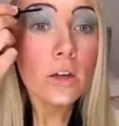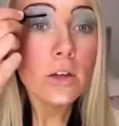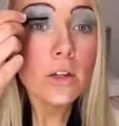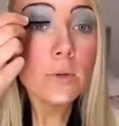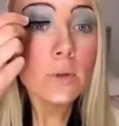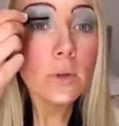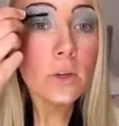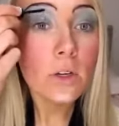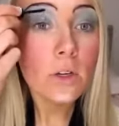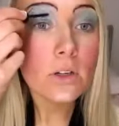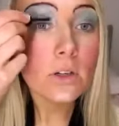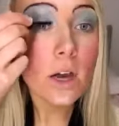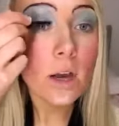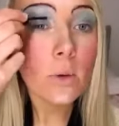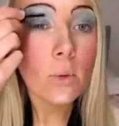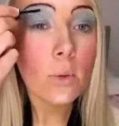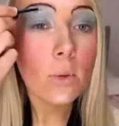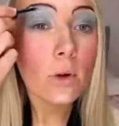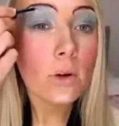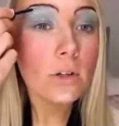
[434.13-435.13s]
just because
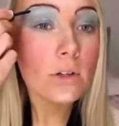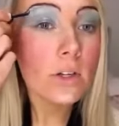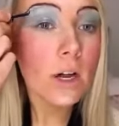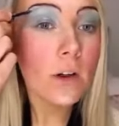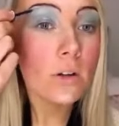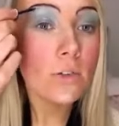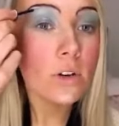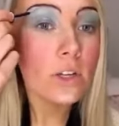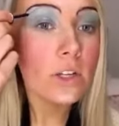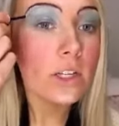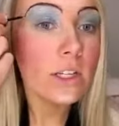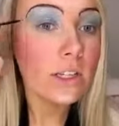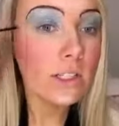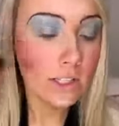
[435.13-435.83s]
I want a really